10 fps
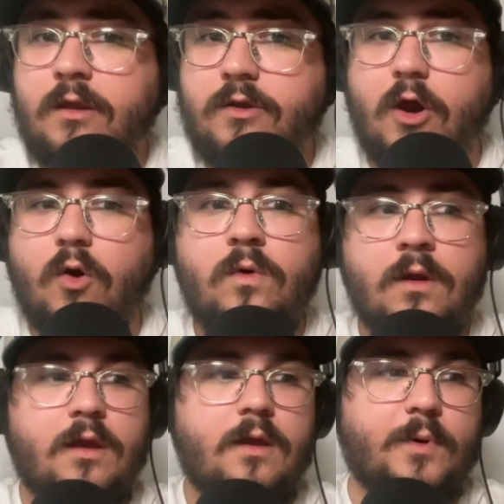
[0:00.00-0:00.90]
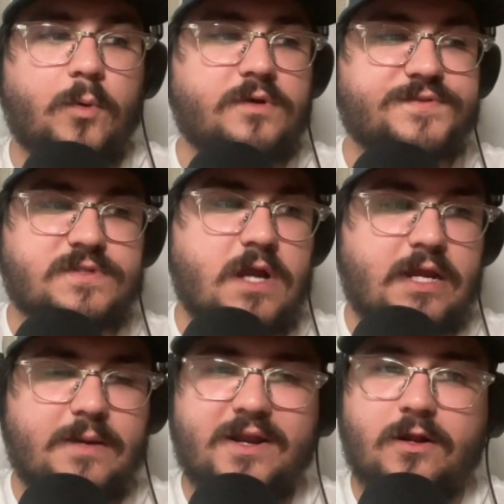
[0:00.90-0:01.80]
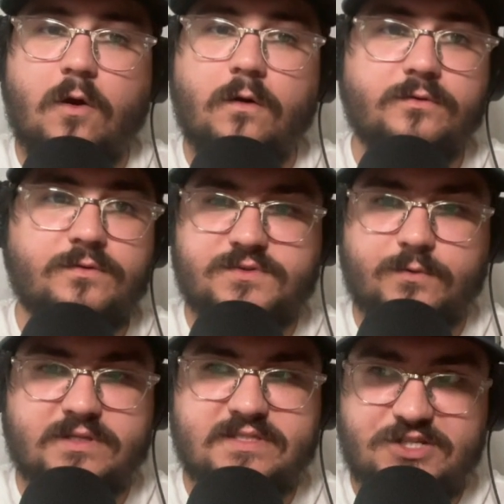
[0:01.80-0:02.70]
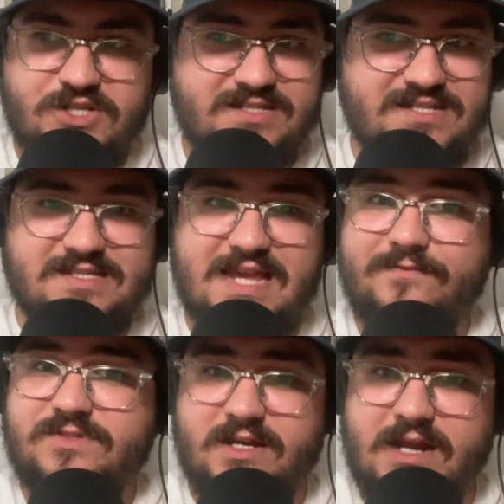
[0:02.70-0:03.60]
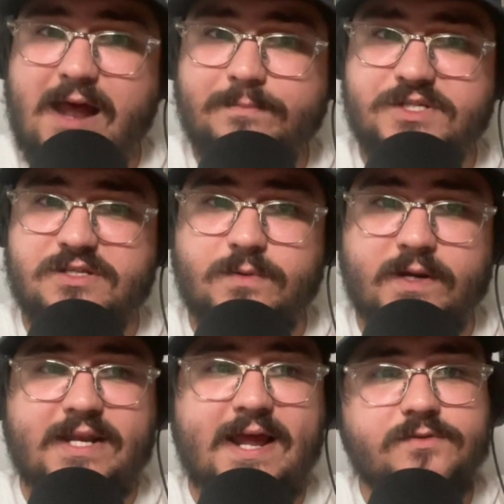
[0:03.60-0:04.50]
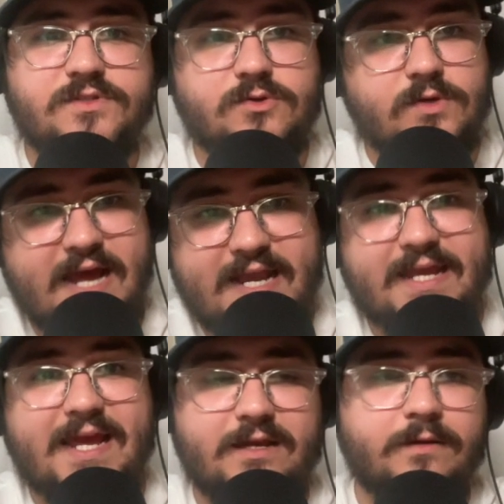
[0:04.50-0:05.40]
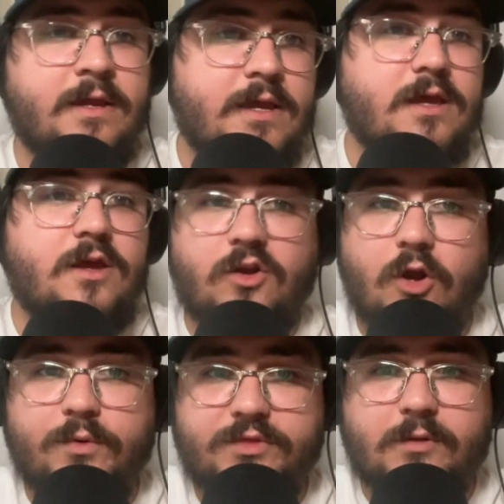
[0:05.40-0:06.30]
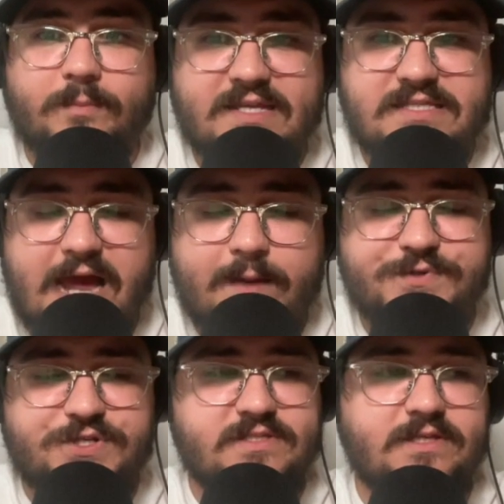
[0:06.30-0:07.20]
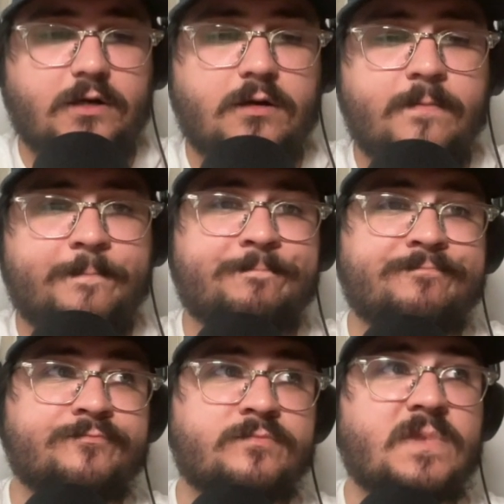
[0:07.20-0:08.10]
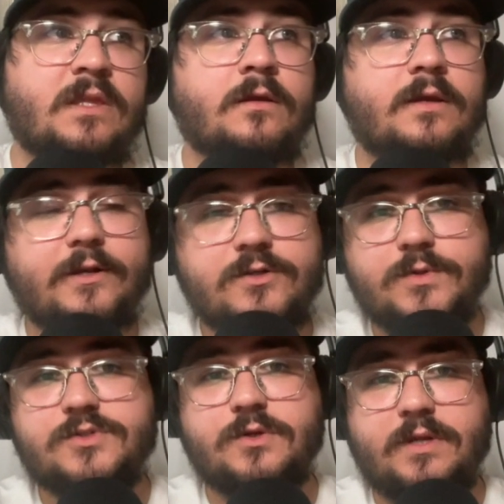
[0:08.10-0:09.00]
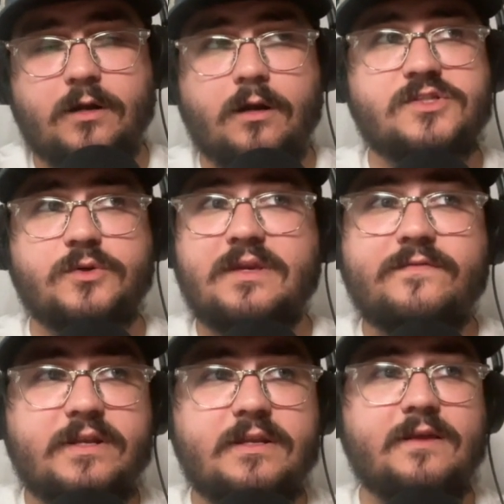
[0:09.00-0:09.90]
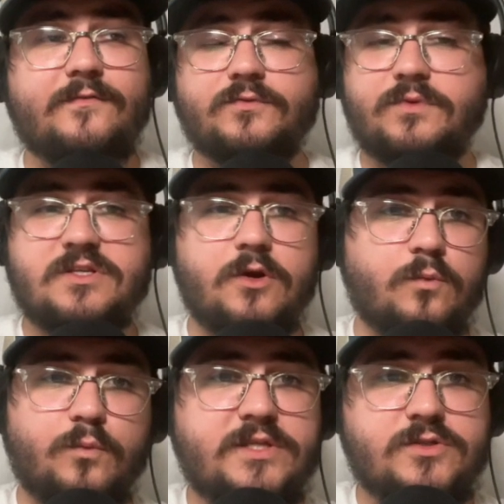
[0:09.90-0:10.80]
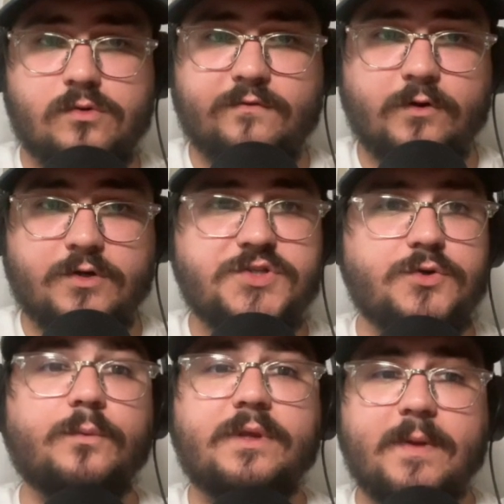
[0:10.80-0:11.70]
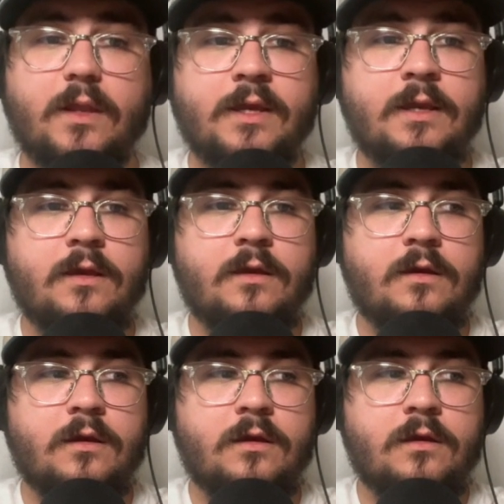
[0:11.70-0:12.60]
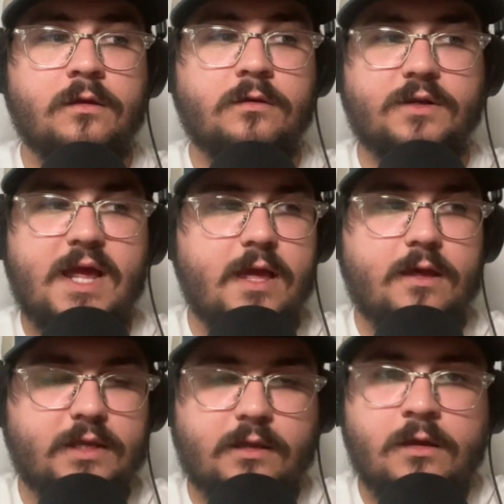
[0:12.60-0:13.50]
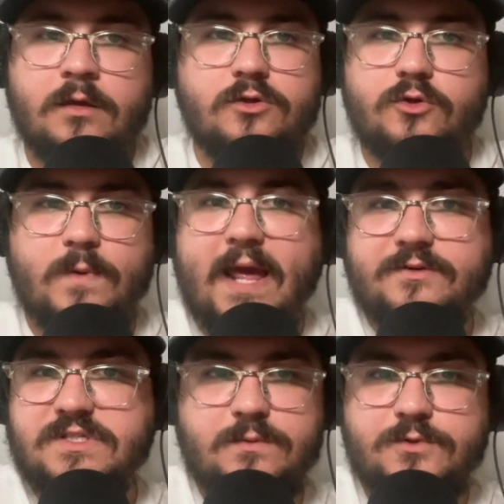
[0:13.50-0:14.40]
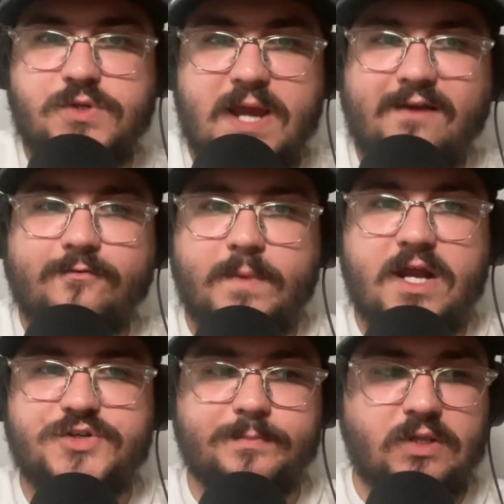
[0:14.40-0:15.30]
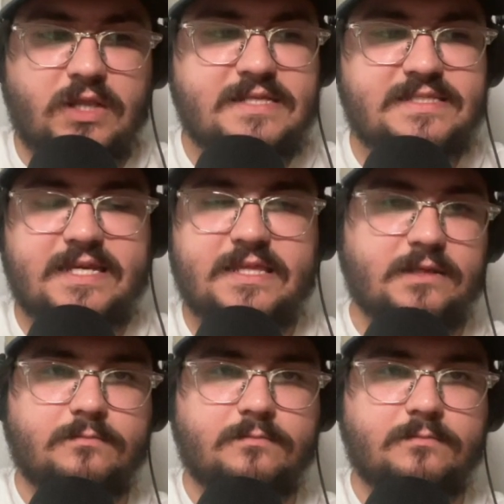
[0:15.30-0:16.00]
No. But we're also talking about a Cardinals organization that doesn't have a ton of options right now. So you kind of got to go with your best options here. Here's what you here. So even if let's go retool first or rebuild, you're not like you'd rather see what you have from Andre Pallante